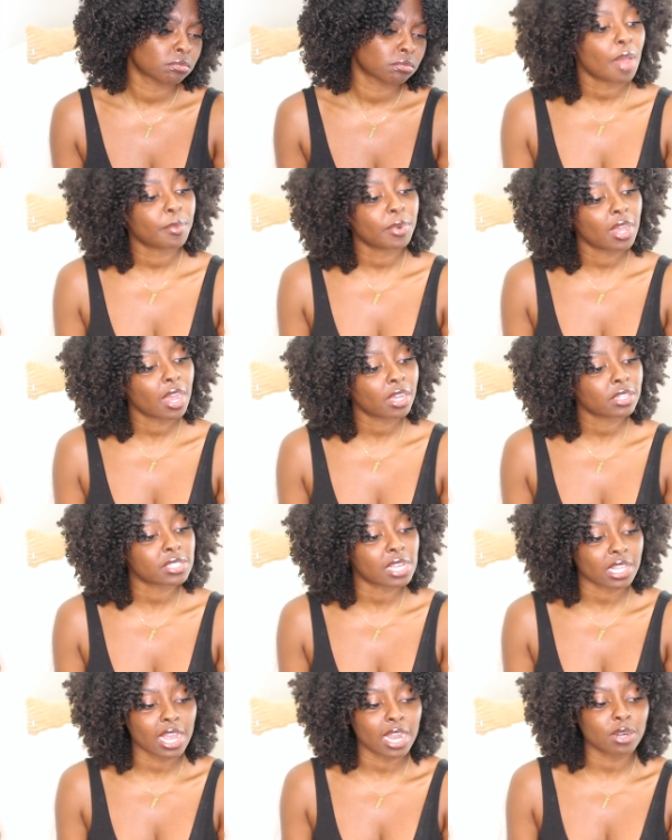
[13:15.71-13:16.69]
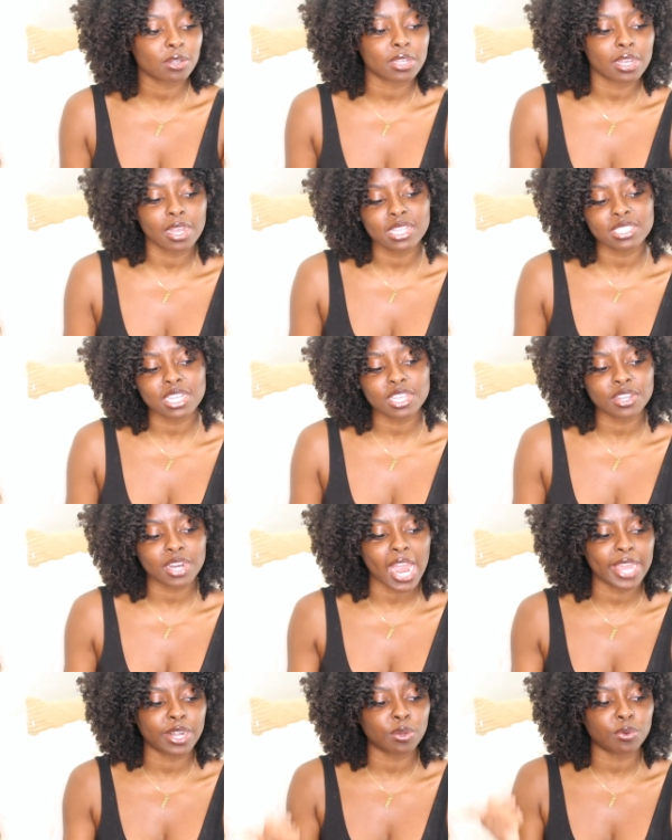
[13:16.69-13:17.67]
I'm not exactly, I don't, it's either
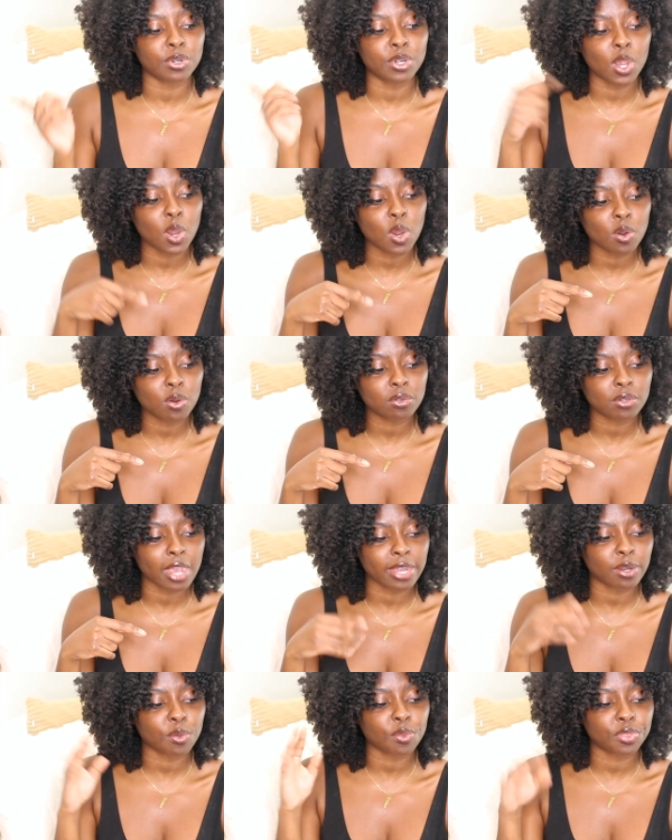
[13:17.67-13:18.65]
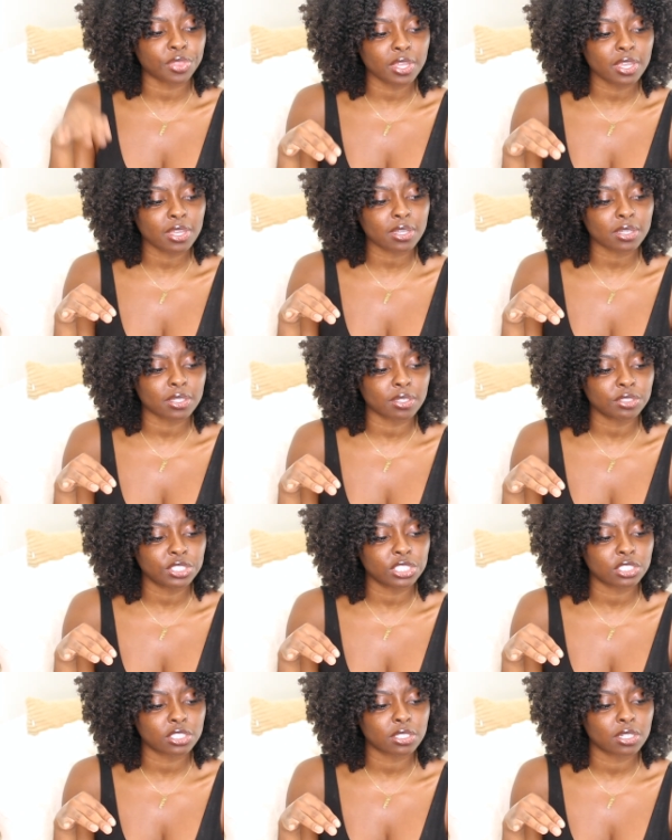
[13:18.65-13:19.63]
I don't know, I don't think if
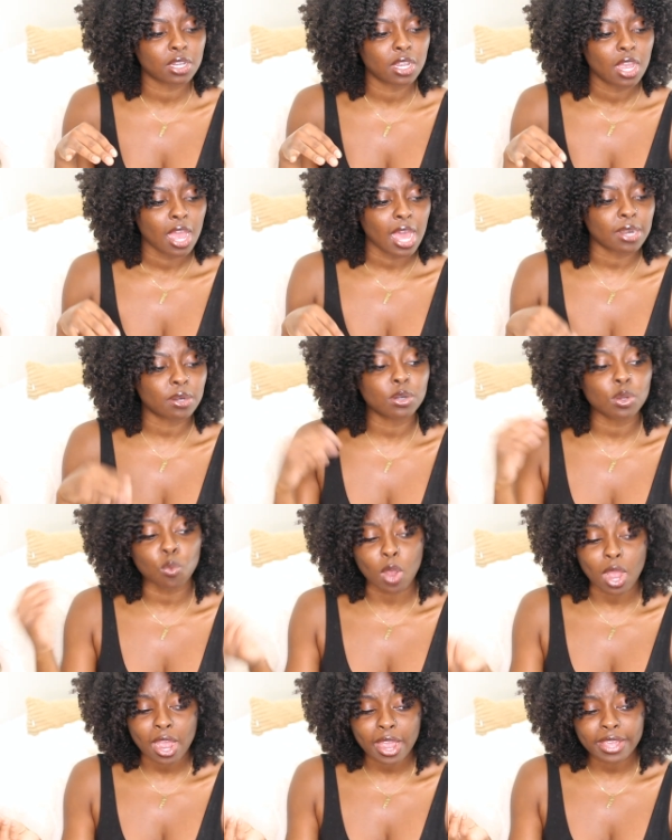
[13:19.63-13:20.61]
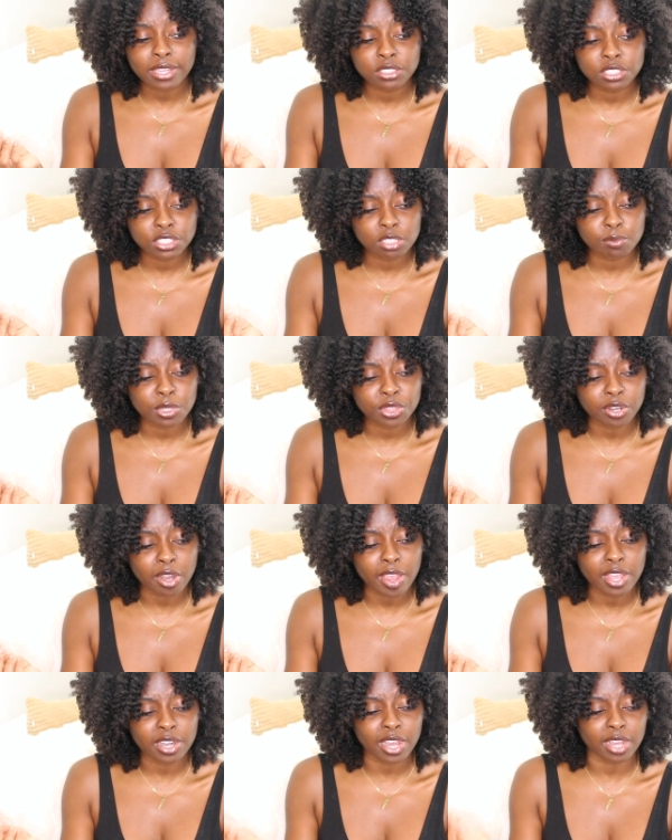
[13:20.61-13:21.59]
she, I don't know why she should be
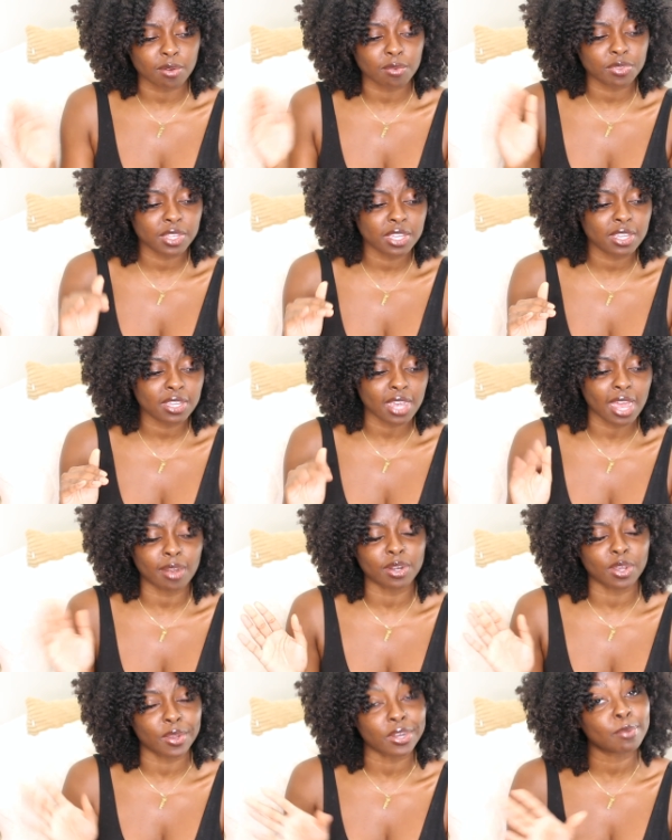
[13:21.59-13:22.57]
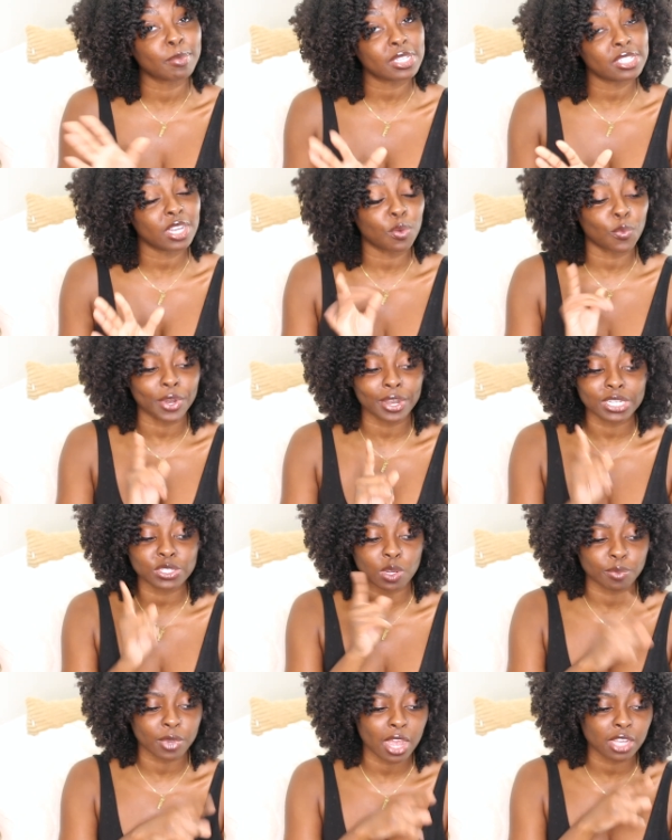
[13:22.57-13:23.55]
threatened, I don't think, I don't know. You're missing a word,
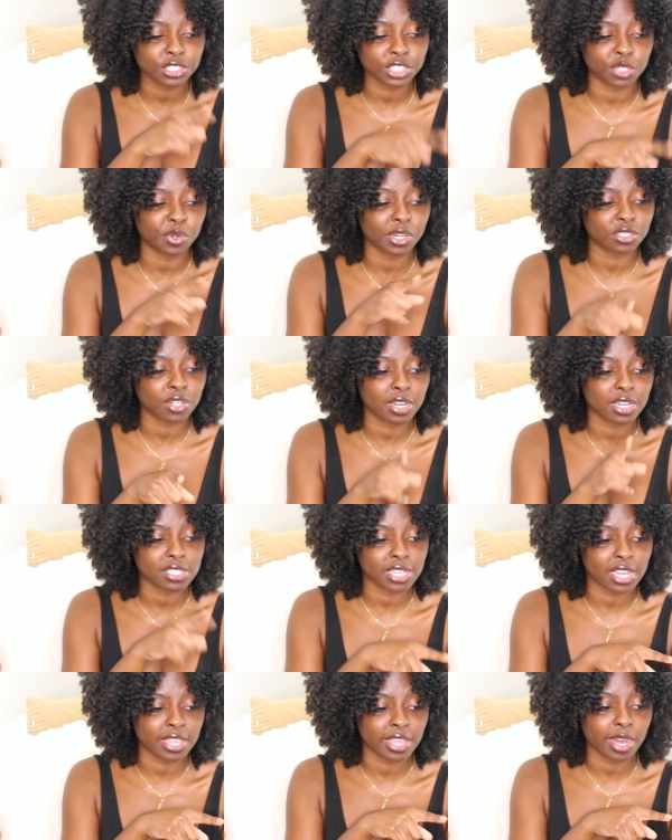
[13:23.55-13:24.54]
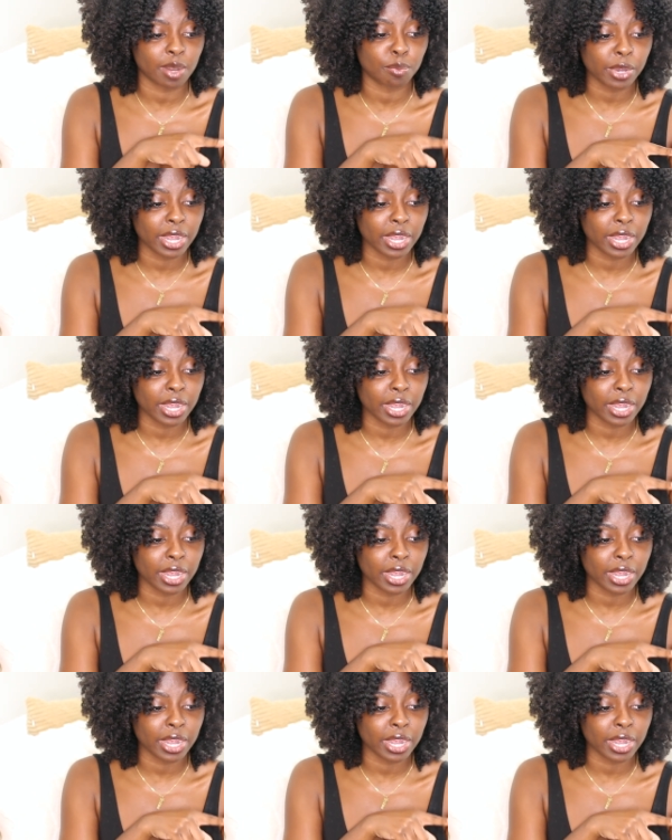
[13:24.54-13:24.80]
so I'm not sure what you're trying to say there.